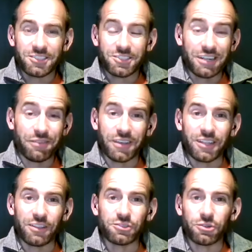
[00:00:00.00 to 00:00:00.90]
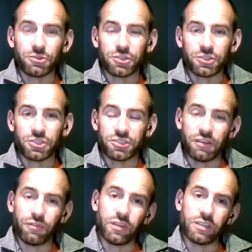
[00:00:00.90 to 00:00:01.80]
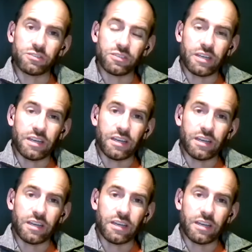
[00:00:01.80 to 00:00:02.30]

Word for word: trafficking. There's all sorts of stuff that's